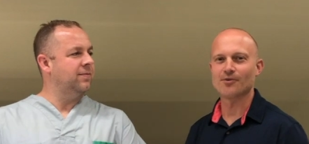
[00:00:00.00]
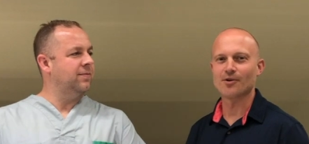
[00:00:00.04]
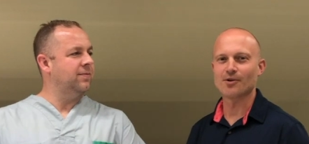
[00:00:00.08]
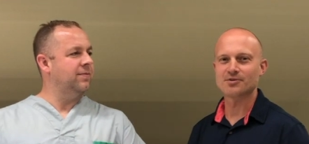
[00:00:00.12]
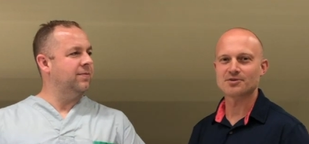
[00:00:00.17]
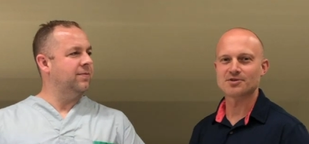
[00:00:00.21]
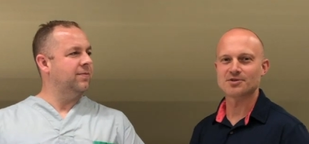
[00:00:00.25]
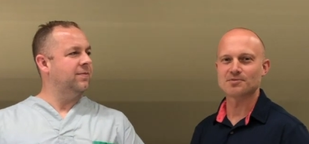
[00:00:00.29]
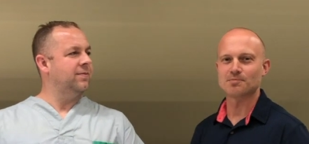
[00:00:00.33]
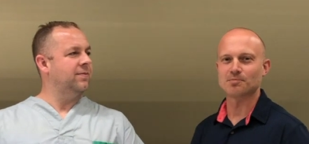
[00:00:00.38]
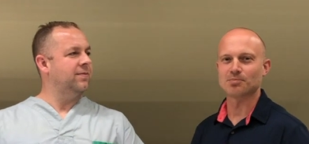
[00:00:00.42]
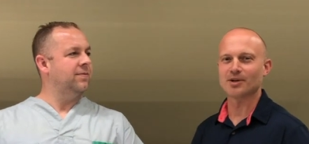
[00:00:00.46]
Speaker 1: folks?
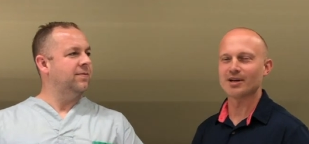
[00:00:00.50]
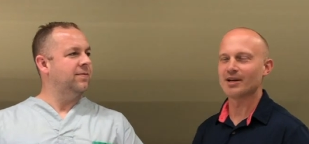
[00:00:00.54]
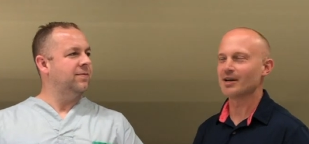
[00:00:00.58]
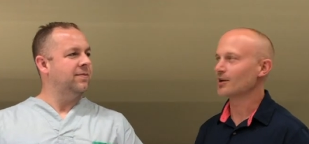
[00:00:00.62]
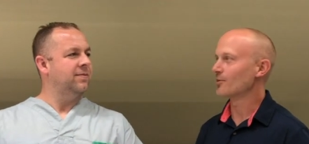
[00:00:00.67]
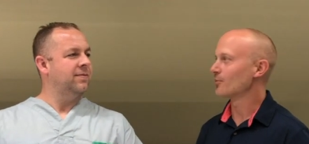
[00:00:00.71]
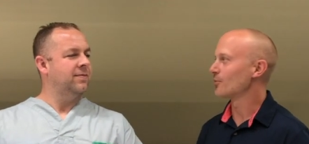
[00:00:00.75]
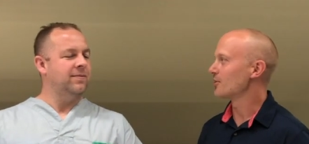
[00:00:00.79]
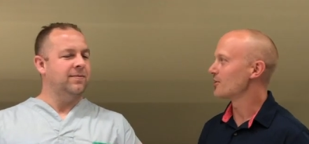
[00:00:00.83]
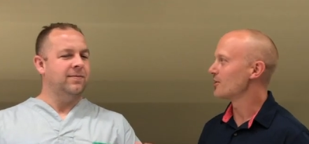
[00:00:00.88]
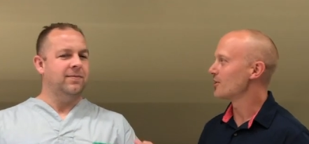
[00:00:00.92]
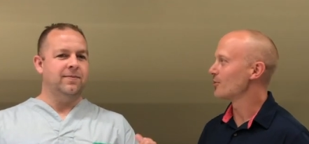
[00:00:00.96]
It's Blake,
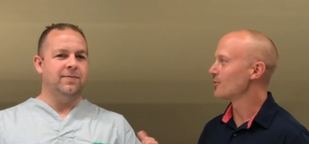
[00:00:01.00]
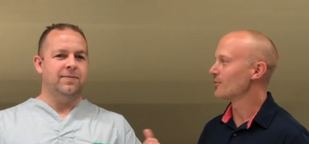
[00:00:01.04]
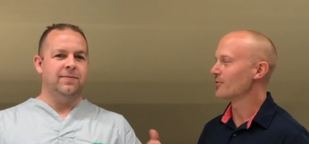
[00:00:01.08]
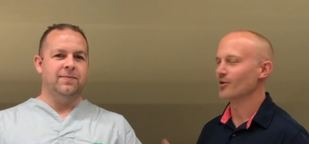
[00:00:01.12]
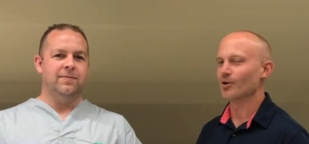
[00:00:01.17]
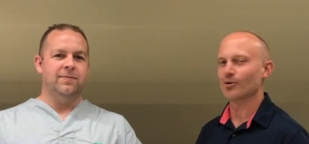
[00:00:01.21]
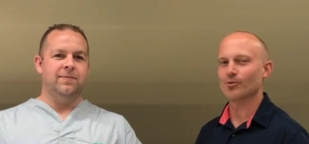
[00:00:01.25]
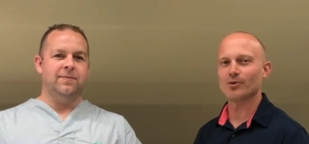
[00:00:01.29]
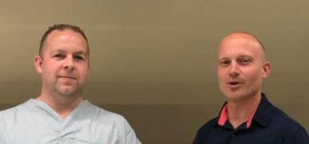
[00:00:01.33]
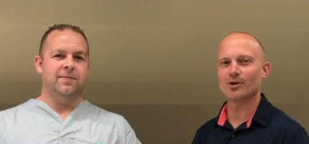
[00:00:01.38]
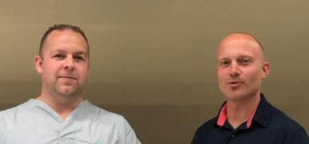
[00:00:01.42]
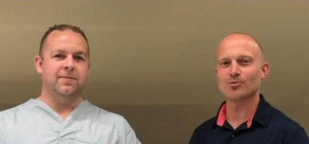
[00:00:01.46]
and we're here with
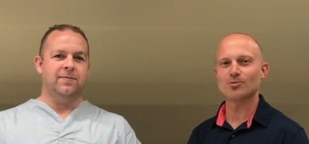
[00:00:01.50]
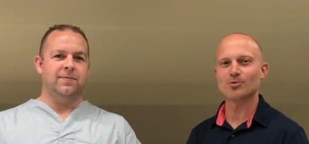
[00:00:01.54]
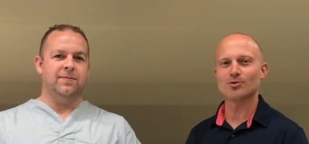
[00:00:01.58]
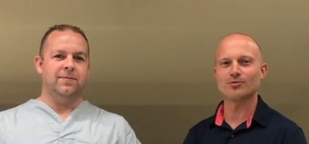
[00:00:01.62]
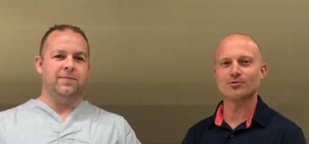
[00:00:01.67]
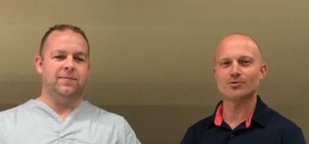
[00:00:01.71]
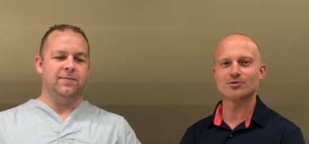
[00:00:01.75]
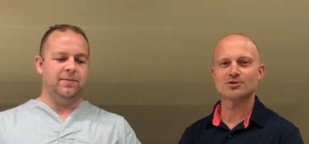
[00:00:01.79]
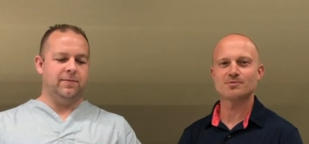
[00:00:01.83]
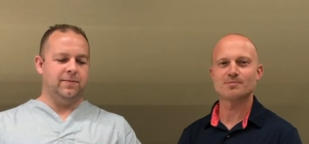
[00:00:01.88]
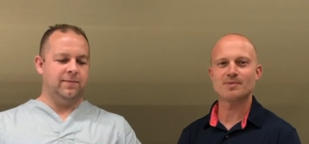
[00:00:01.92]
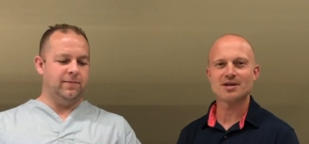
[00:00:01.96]
our ring
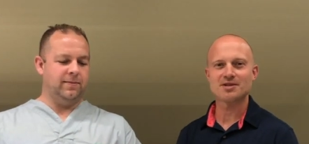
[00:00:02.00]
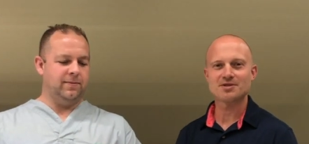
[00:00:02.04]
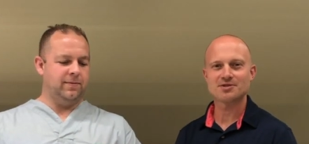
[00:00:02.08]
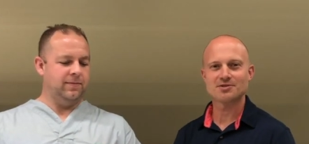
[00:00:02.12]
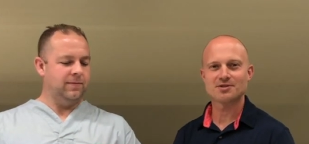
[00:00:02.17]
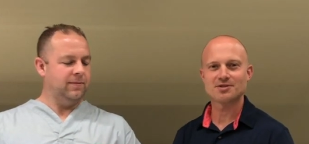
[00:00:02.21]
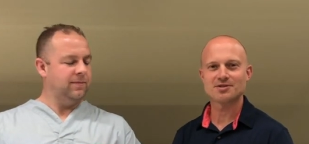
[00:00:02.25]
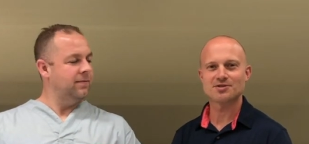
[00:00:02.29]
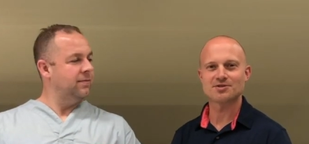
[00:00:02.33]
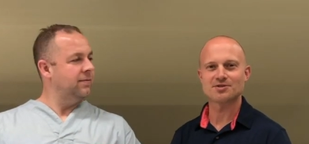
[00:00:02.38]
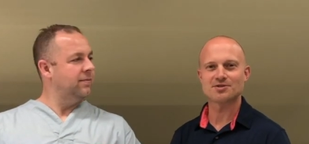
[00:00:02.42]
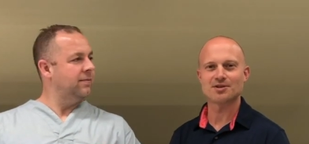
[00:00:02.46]
removal
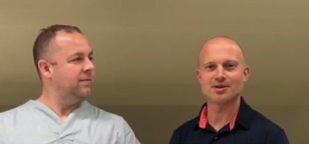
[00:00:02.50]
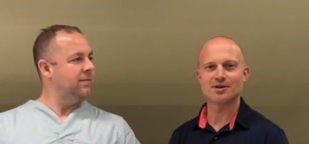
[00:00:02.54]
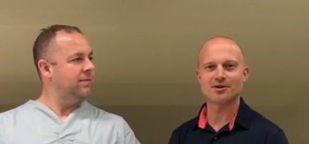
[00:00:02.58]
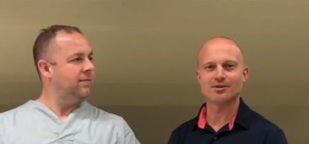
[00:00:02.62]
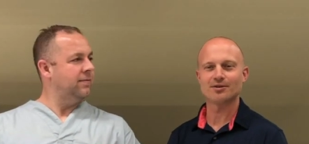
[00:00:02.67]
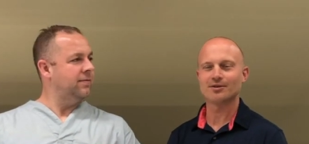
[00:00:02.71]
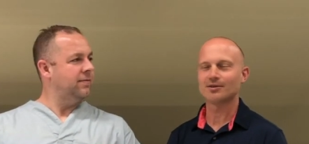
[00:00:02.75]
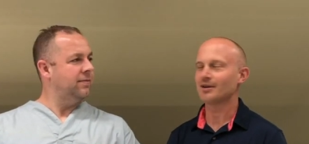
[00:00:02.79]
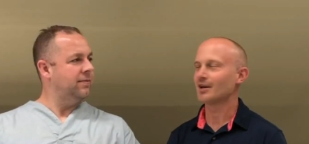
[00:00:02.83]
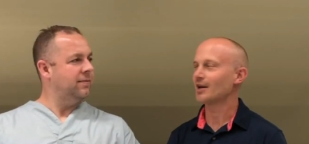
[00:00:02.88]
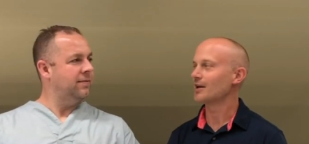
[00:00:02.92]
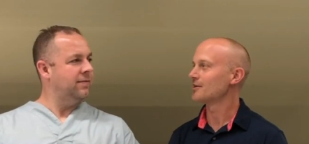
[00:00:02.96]
specialist, Daryl.
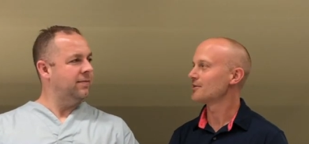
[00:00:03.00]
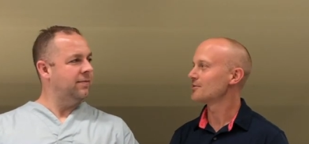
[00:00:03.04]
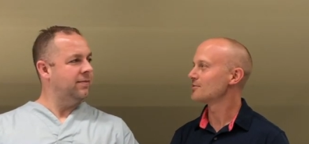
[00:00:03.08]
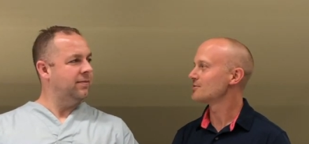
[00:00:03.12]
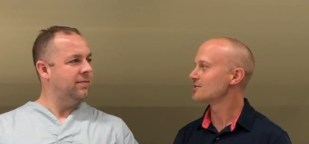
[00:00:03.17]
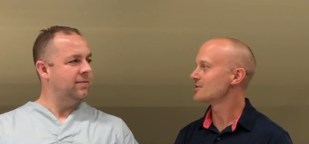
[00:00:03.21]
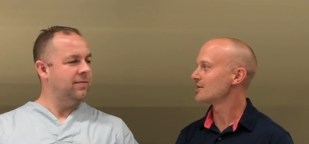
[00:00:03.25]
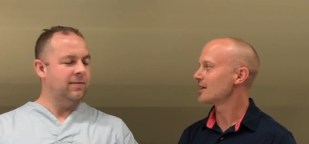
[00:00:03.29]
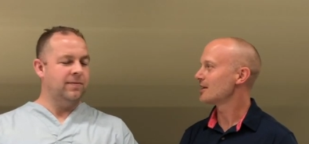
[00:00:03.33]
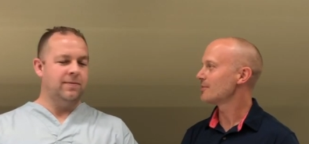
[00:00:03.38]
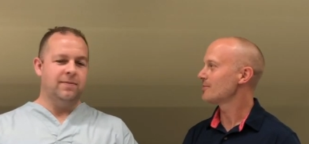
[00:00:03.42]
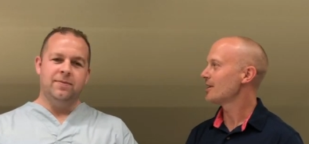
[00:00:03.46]
How you doing
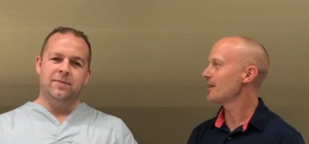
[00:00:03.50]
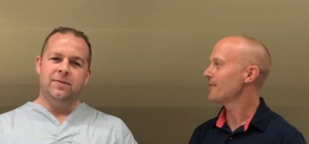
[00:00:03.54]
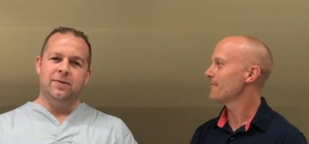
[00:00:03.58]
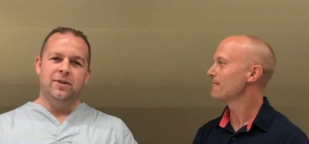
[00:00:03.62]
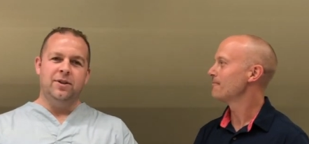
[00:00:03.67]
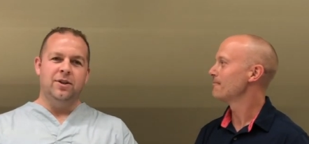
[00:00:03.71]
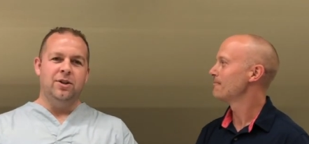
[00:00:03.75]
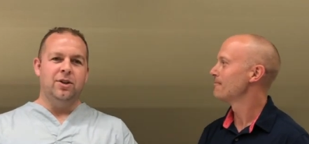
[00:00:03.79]
today, man?